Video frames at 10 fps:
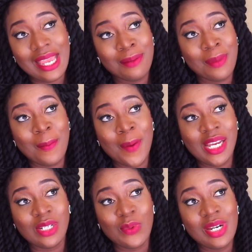In my
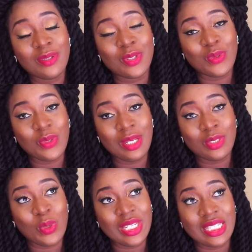mind, when I was
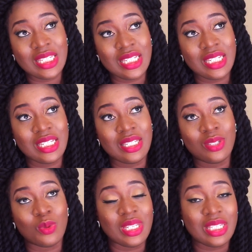
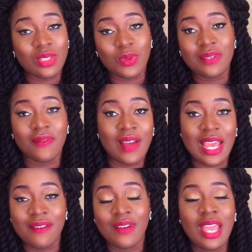20,
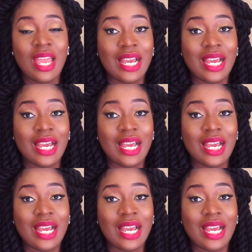25,